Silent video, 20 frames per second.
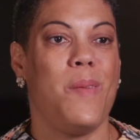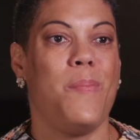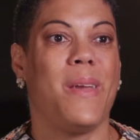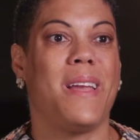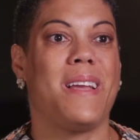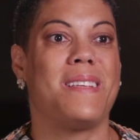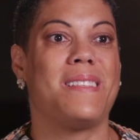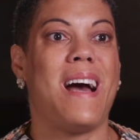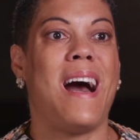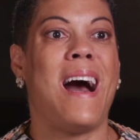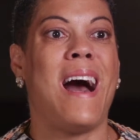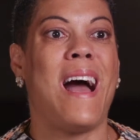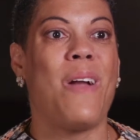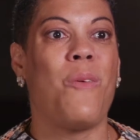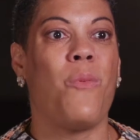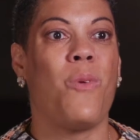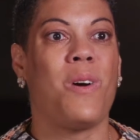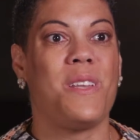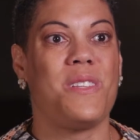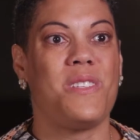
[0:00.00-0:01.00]
because I
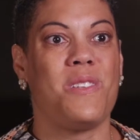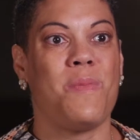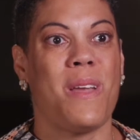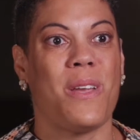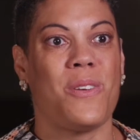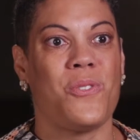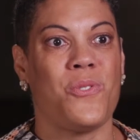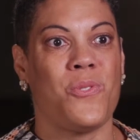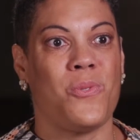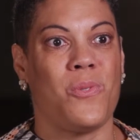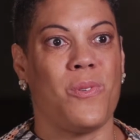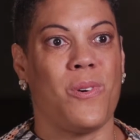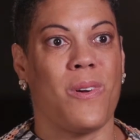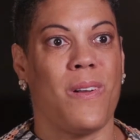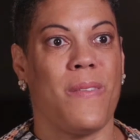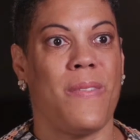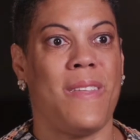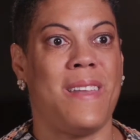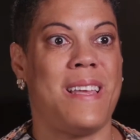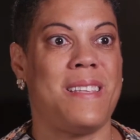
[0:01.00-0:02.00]
wanted to make
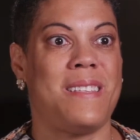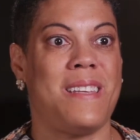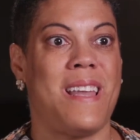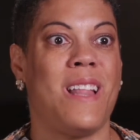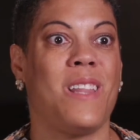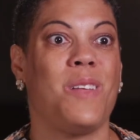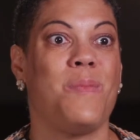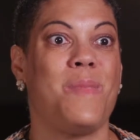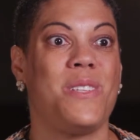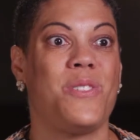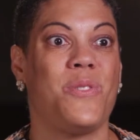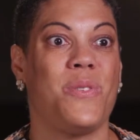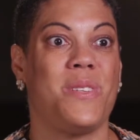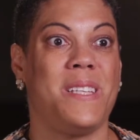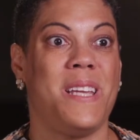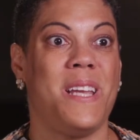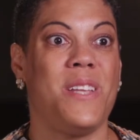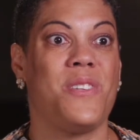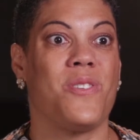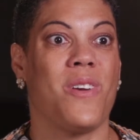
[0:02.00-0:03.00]
sure that as an elementary
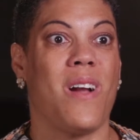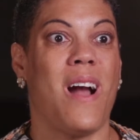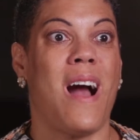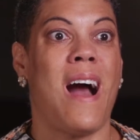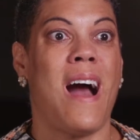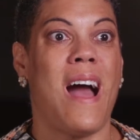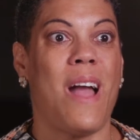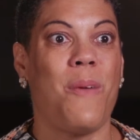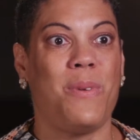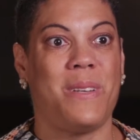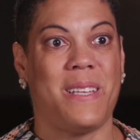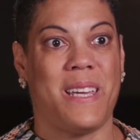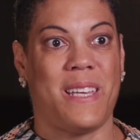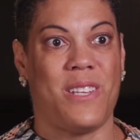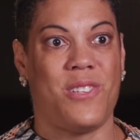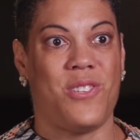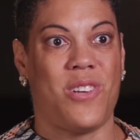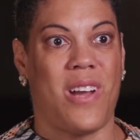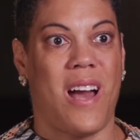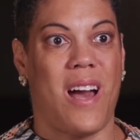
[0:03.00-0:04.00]
teacher, I would get
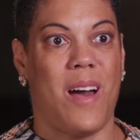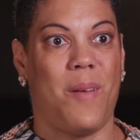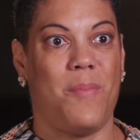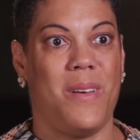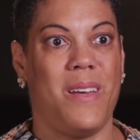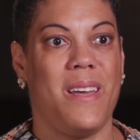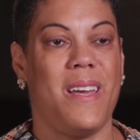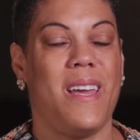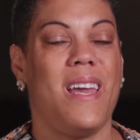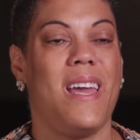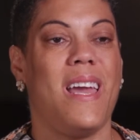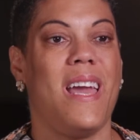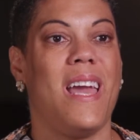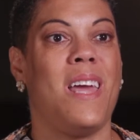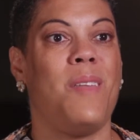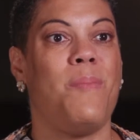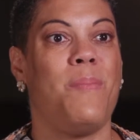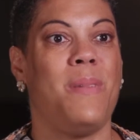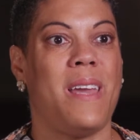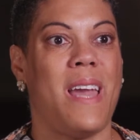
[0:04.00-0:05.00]
a job
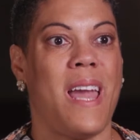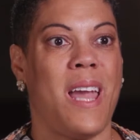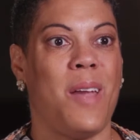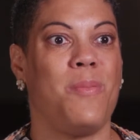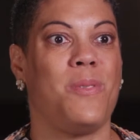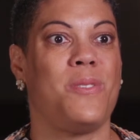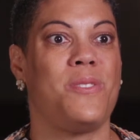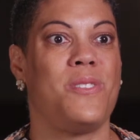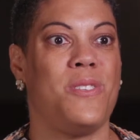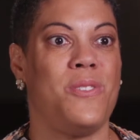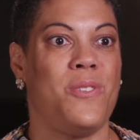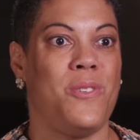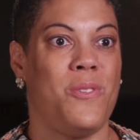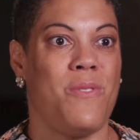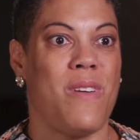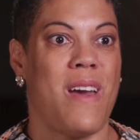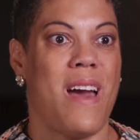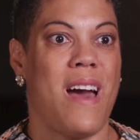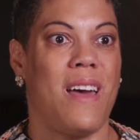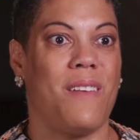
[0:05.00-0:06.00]
and be able to do
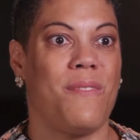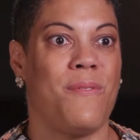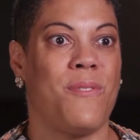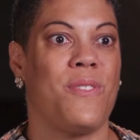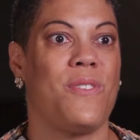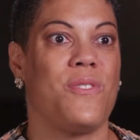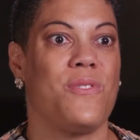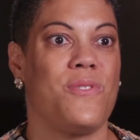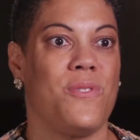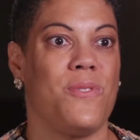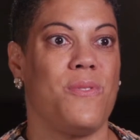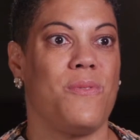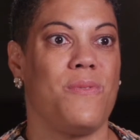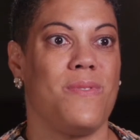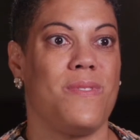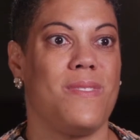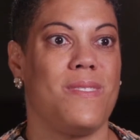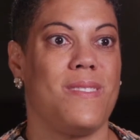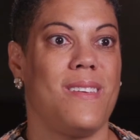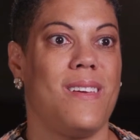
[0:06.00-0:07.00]
that for the
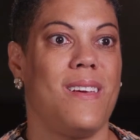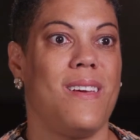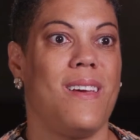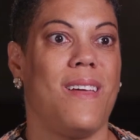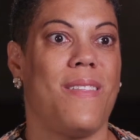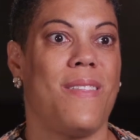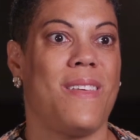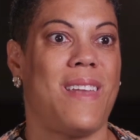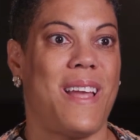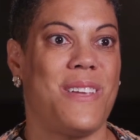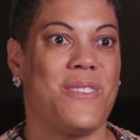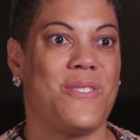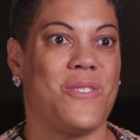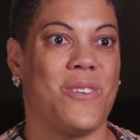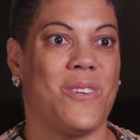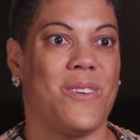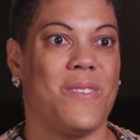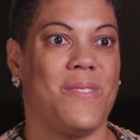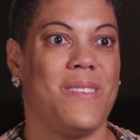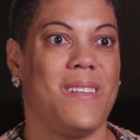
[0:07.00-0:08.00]
students that I
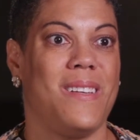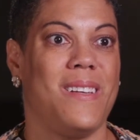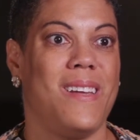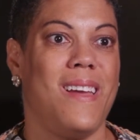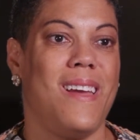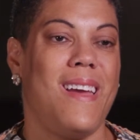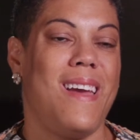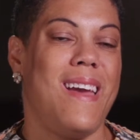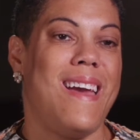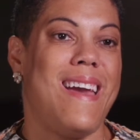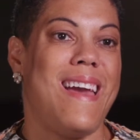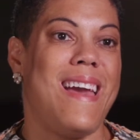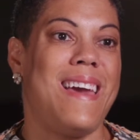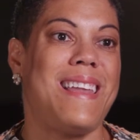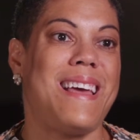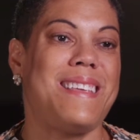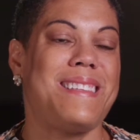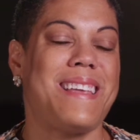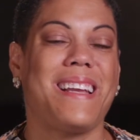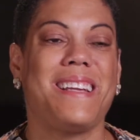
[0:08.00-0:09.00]
served.
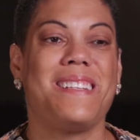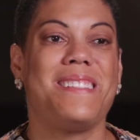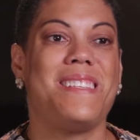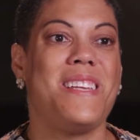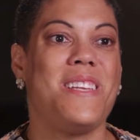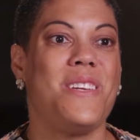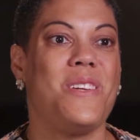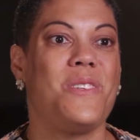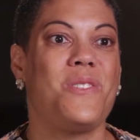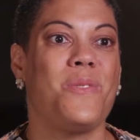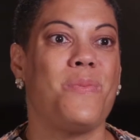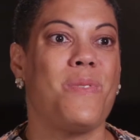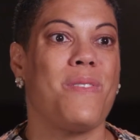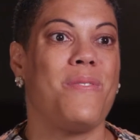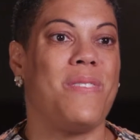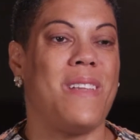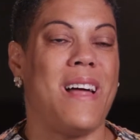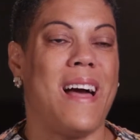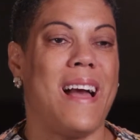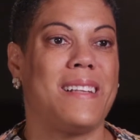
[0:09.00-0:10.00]
And as I continued to
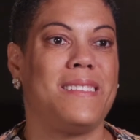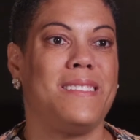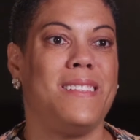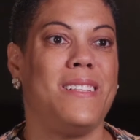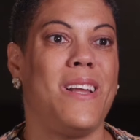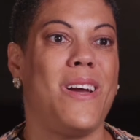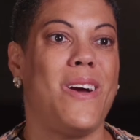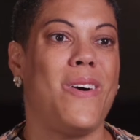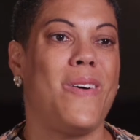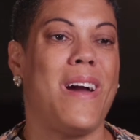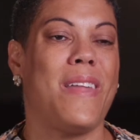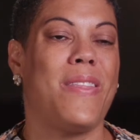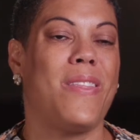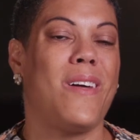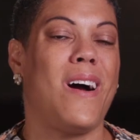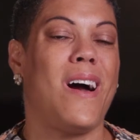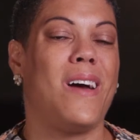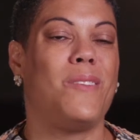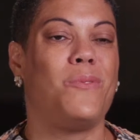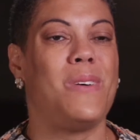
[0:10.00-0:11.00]
reflect, I
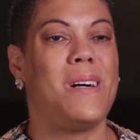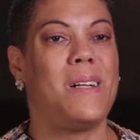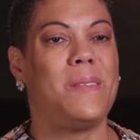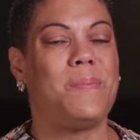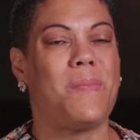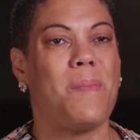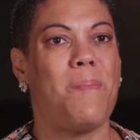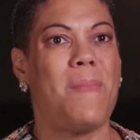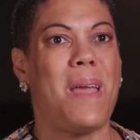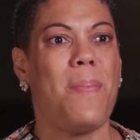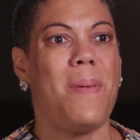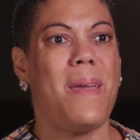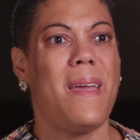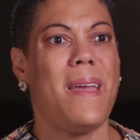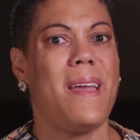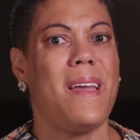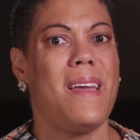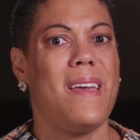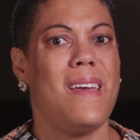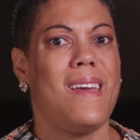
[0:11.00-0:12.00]
thought, well,
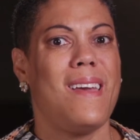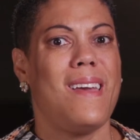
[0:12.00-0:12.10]
maybe